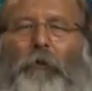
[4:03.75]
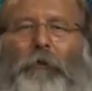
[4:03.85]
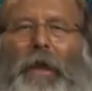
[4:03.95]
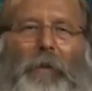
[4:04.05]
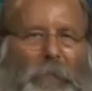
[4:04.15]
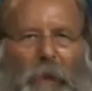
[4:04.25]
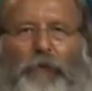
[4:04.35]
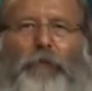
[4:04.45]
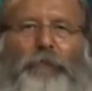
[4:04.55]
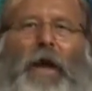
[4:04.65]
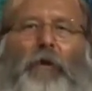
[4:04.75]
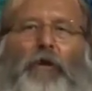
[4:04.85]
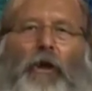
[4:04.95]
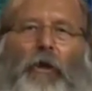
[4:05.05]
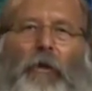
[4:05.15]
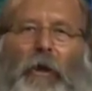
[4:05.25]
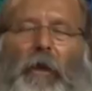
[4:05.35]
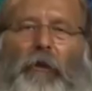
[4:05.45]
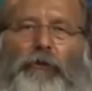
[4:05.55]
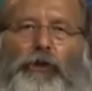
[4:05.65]
Okay, it
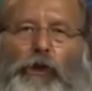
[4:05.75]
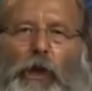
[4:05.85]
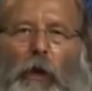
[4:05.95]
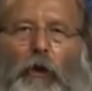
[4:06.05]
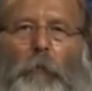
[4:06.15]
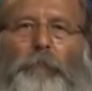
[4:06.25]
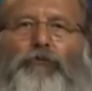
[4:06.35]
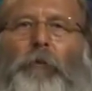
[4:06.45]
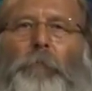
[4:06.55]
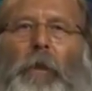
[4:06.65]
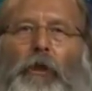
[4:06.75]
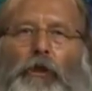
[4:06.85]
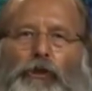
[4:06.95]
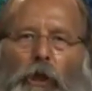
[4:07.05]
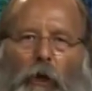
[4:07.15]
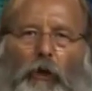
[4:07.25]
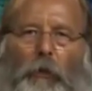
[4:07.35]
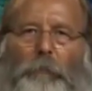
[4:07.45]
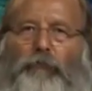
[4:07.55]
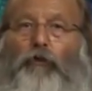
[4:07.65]
is cherubs,
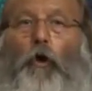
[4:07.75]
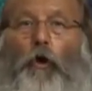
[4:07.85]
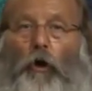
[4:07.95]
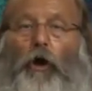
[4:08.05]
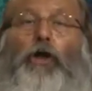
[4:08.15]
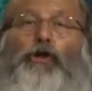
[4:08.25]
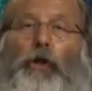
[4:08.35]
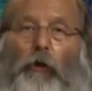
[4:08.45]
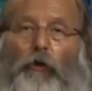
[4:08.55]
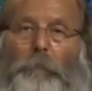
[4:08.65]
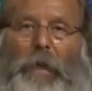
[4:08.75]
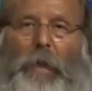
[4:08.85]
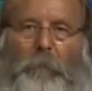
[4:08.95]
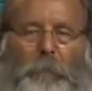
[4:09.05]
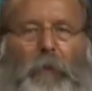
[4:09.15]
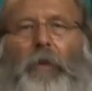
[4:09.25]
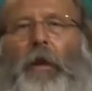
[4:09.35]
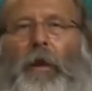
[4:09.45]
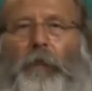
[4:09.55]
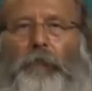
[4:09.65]
or cherubim.
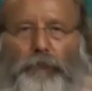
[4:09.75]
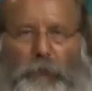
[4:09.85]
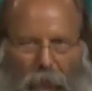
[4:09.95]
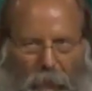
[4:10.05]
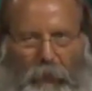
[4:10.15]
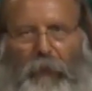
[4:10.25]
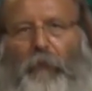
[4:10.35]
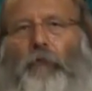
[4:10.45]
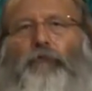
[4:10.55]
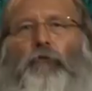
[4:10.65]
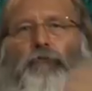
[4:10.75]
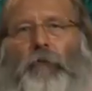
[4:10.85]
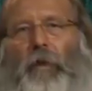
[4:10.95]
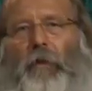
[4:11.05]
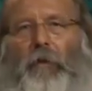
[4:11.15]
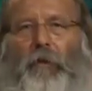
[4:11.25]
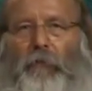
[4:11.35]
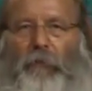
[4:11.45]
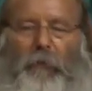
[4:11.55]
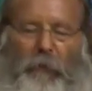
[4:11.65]
Either say it in English or say it
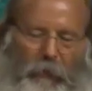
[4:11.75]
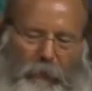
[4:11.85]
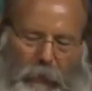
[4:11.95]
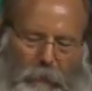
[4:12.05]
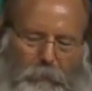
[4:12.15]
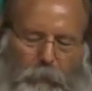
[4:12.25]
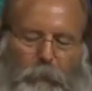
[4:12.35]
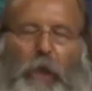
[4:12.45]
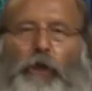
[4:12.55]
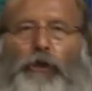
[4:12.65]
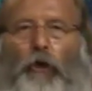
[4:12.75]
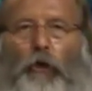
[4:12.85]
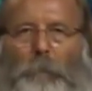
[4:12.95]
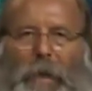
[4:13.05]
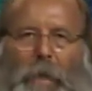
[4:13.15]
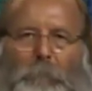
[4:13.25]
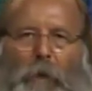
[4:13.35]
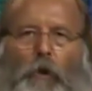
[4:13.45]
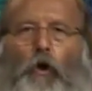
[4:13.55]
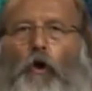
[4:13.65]
in Hebrew. Cherubim
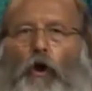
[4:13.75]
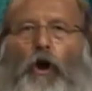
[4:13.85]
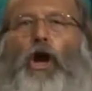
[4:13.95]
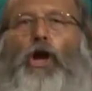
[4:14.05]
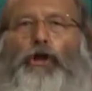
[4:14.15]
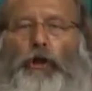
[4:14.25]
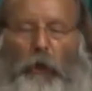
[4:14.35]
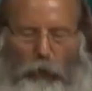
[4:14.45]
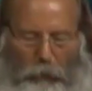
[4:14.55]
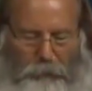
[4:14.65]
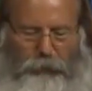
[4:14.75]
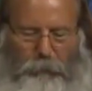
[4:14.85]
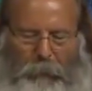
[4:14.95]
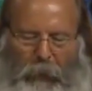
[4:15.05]
or cherubs.